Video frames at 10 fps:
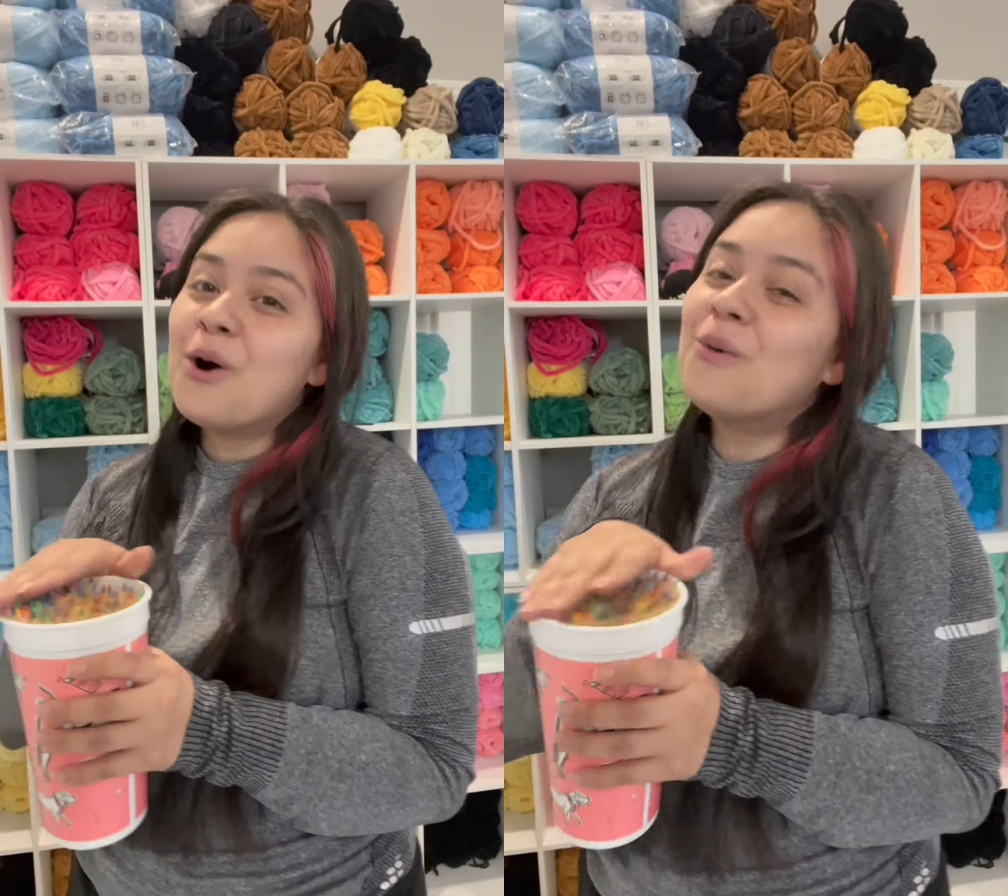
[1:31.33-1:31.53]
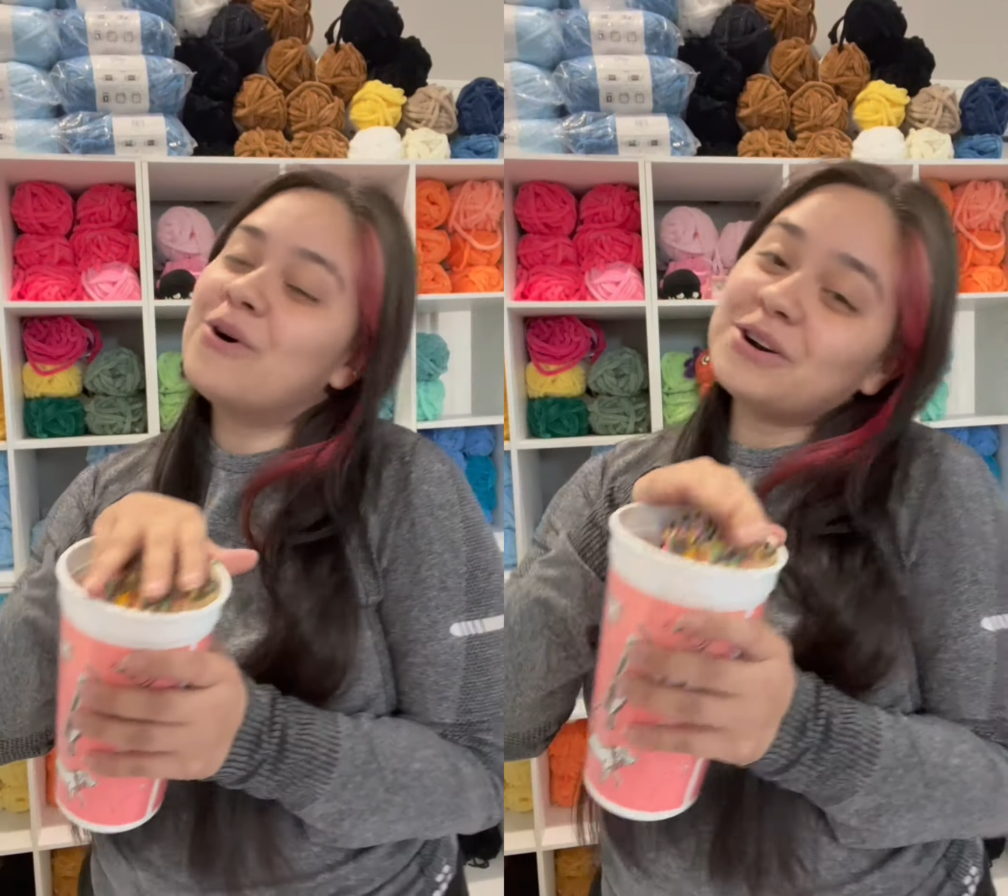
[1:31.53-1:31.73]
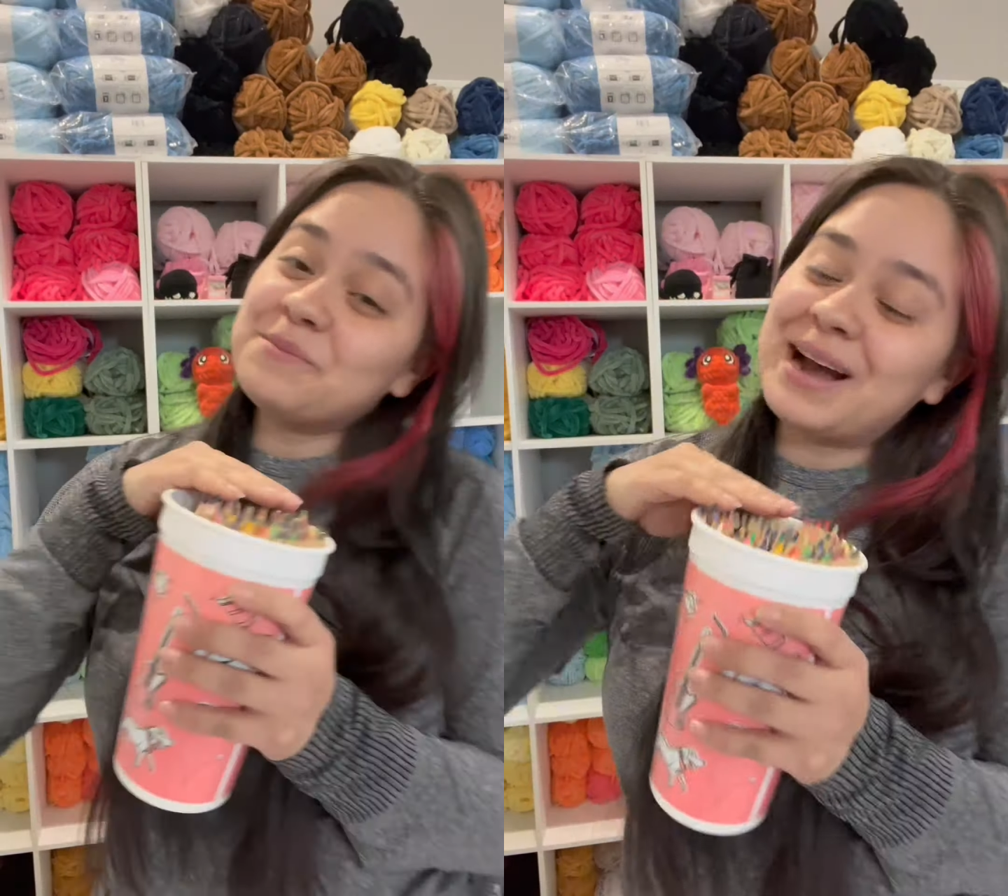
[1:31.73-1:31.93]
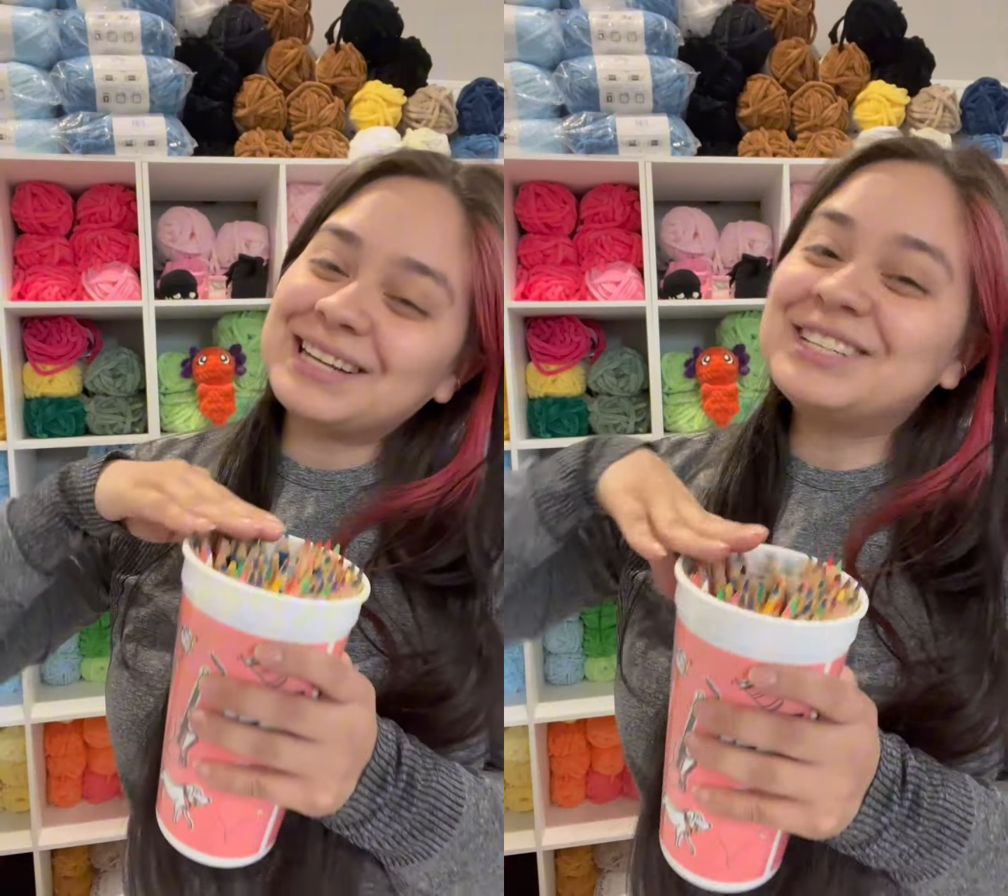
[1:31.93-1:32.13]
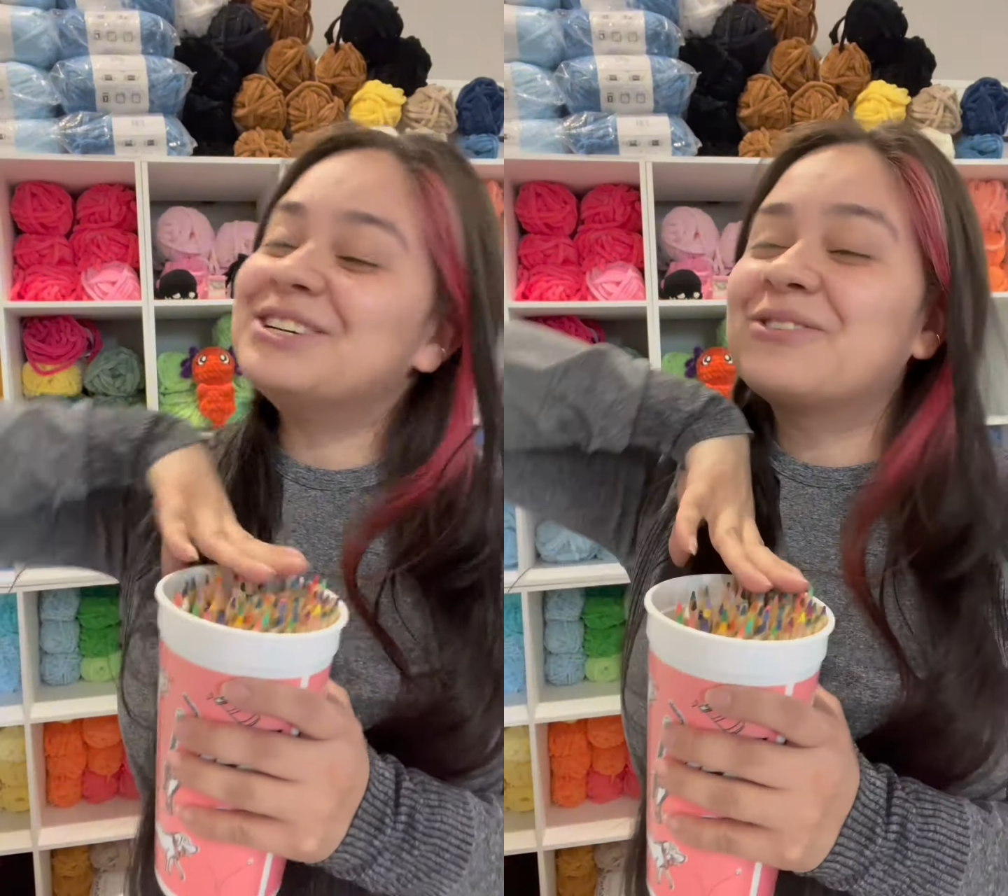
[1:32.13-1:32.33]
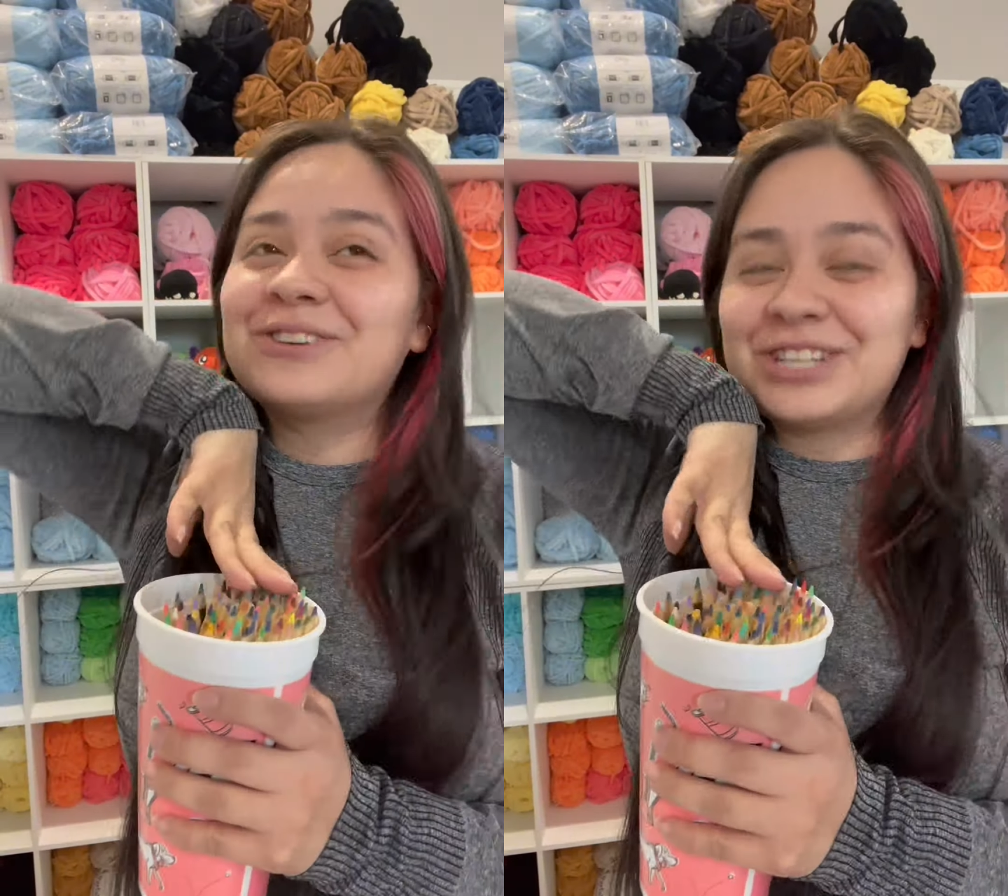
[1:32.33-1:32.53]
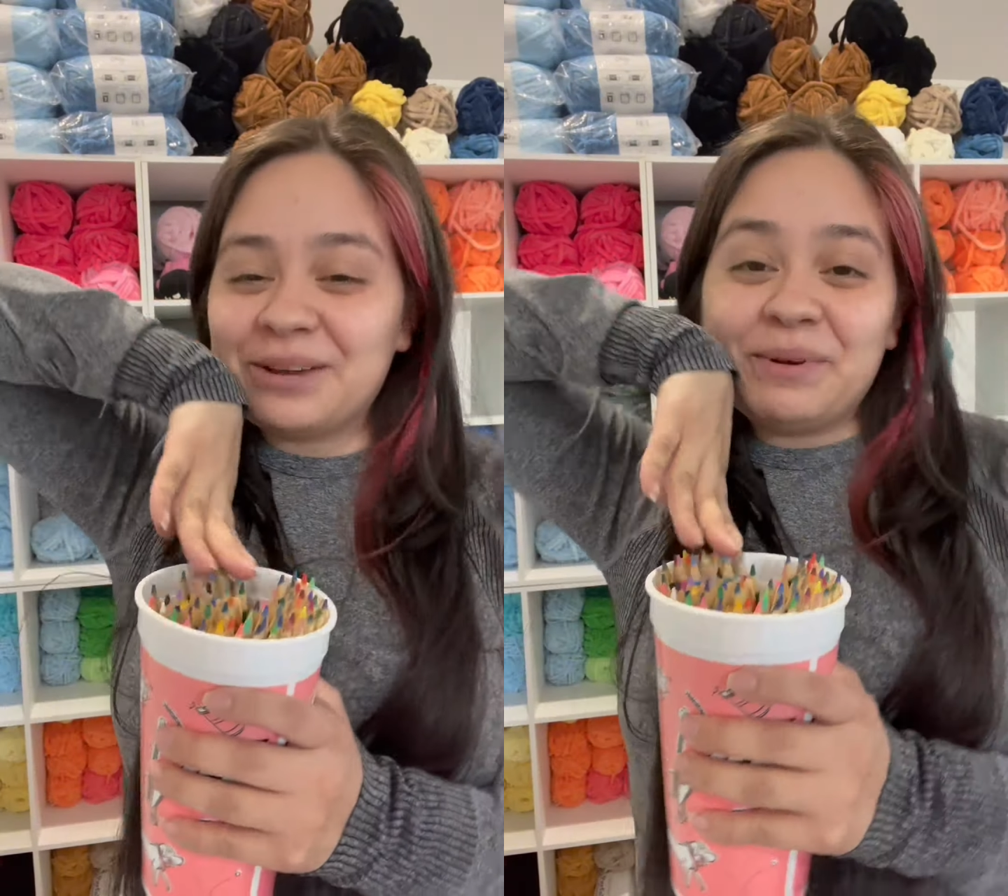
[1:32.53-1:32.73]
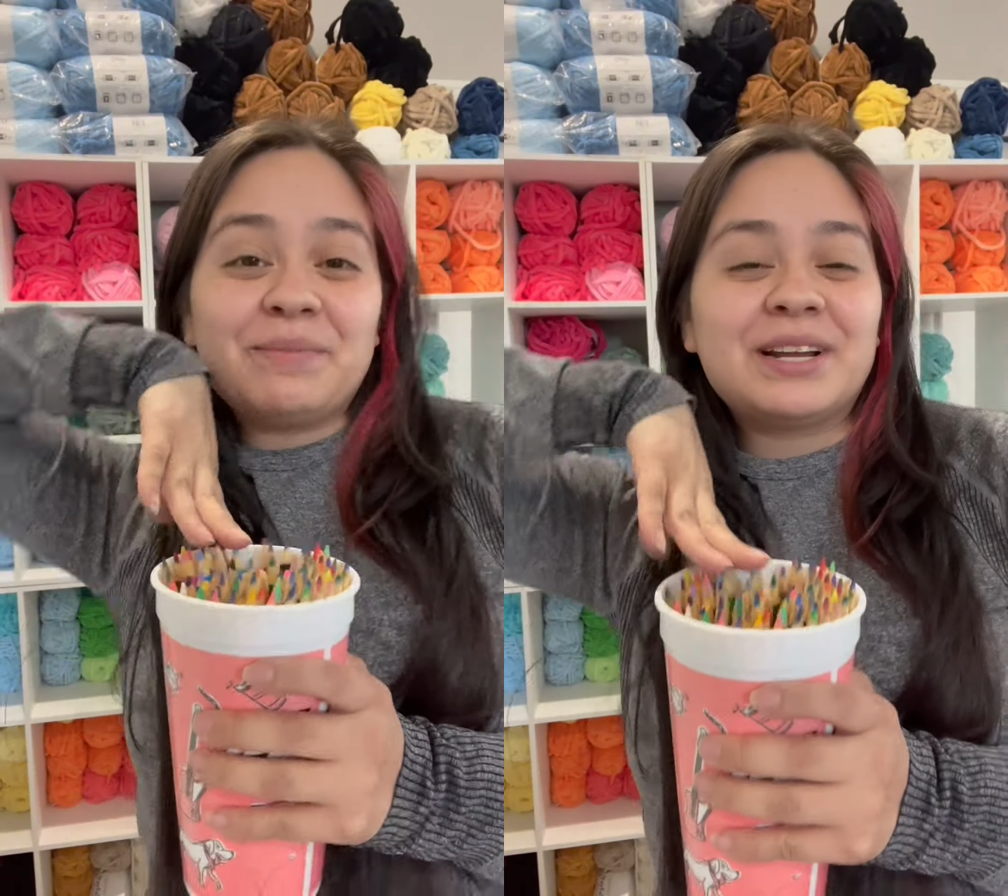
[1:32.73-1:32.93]
Welcome back to Crochet
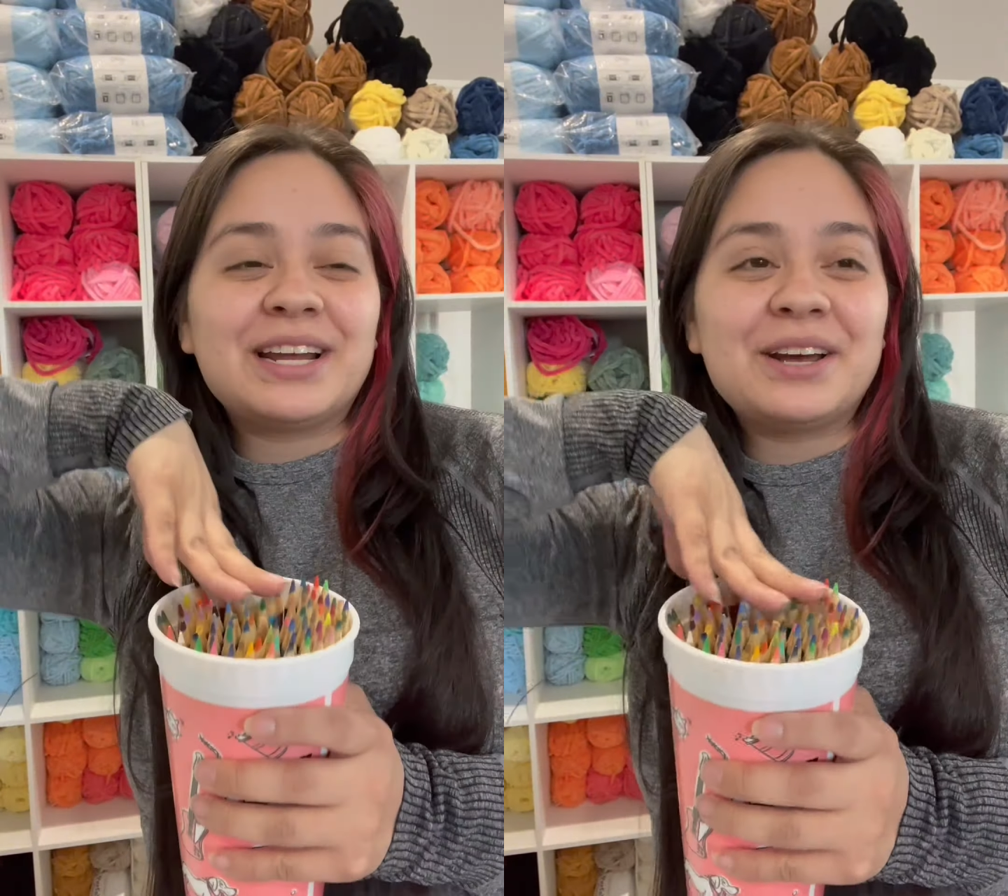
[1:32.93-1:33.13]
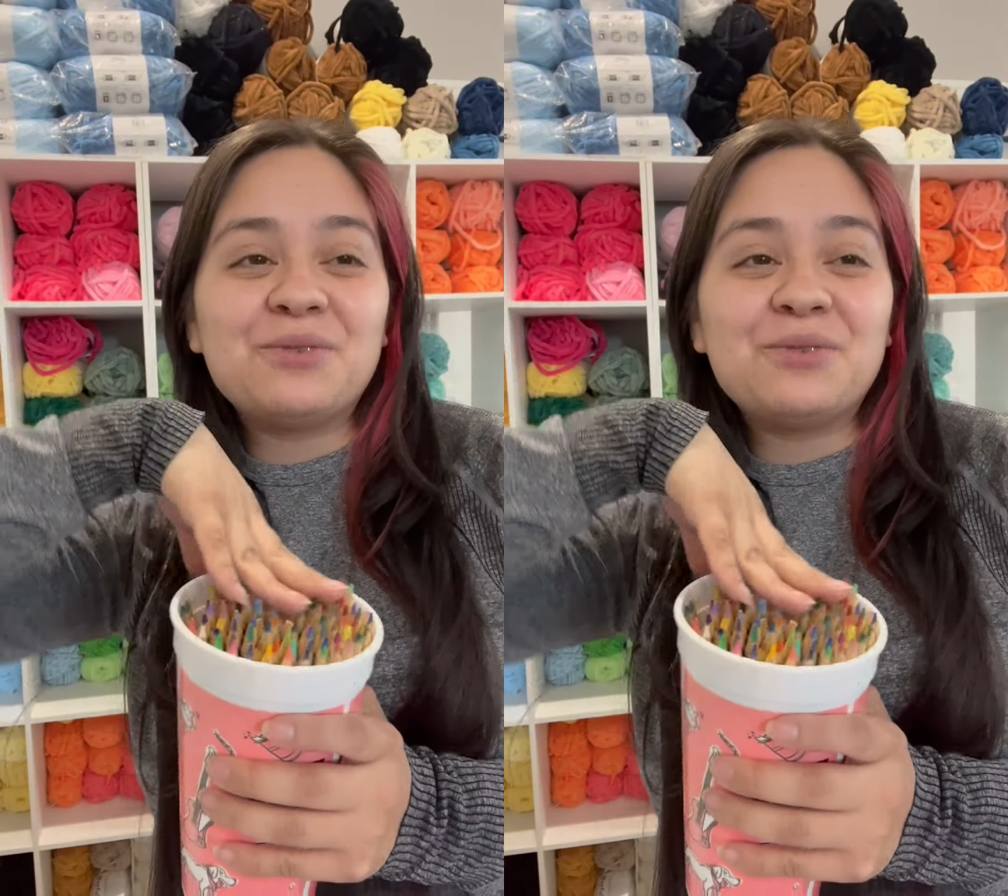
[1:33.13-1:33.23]
Me Monday,